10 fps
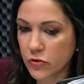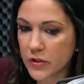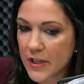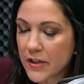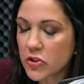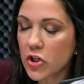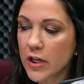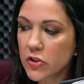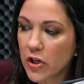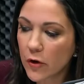Does that
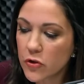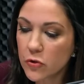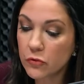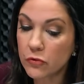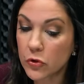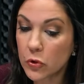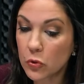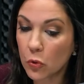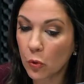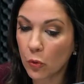change how you
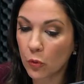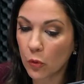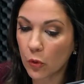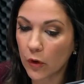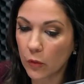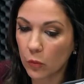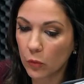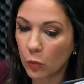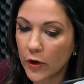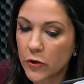view or, or
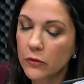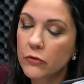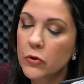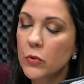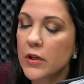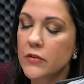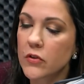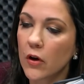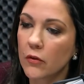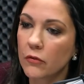what your view is
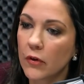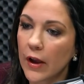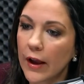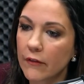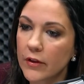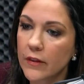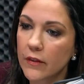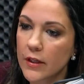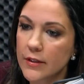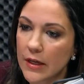of having
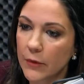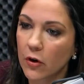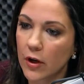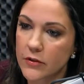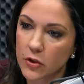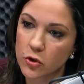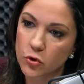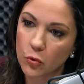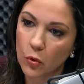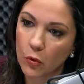the Democrats
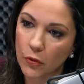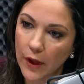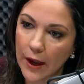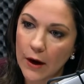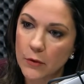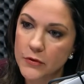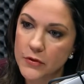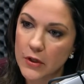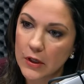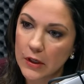control the
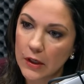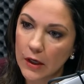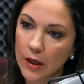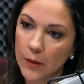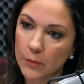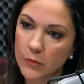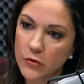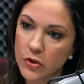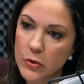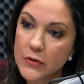House? Um,
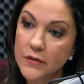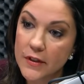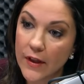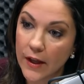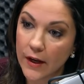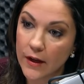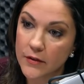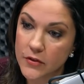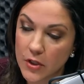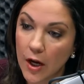do you see that
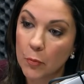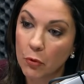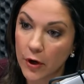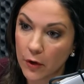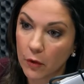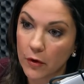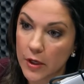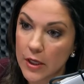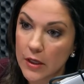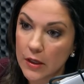as top
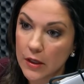priority?